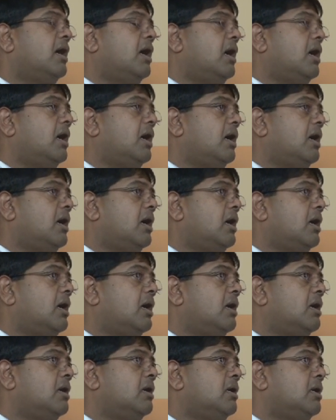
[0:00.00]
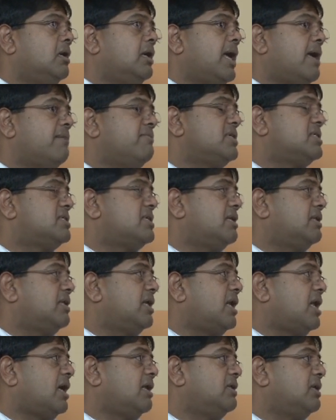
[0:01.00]
Having said
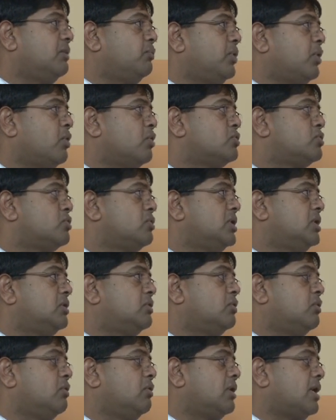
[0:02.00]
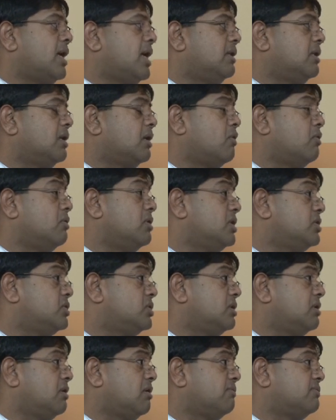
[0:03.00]
that, I think we also need to look at the
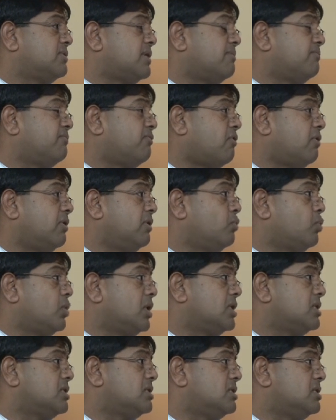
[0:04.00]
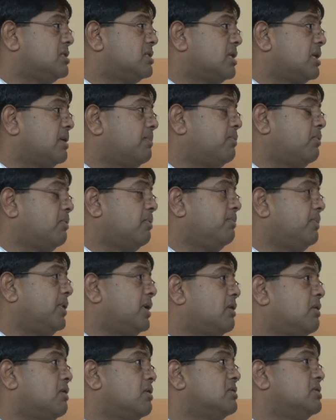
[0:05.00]
condition of some foreign workers in Singapore,
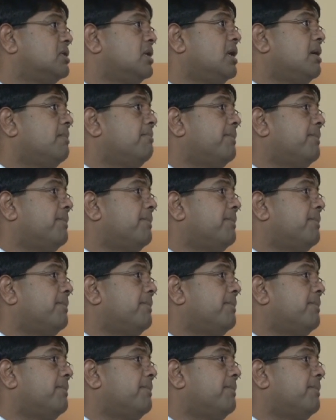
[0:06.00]
because